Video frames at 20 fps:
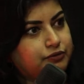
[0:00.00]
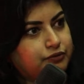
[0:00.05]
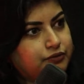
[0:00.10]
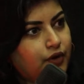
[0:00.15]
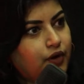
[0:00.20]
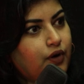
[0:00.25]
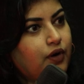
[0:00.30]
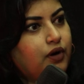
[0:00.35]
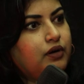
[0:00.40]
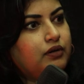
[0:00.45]

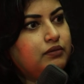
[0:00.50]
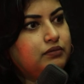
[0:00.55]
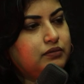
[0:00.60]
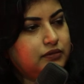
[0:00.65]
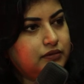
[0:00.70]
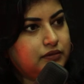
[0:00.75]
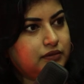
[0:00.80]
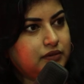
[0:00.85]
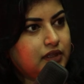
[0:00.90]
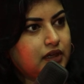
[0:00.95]
for
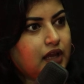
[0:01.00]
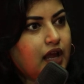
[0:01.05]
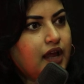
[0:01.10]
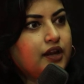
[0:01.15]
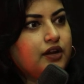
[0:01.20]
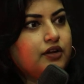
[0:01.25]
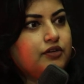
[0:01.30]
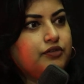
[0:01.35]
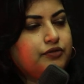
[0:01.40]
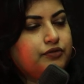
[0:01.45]
the
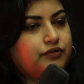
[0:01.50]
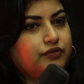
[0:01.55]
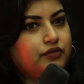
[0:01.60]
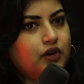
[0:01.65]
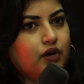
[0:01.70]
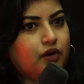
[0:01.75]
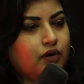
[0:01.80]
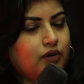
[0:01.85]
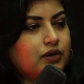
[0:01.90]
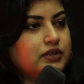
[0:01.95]
kind of
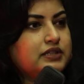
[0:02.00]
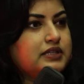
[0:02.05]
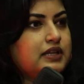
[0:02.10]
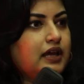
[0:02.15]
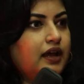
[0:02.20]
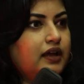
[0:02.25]
laws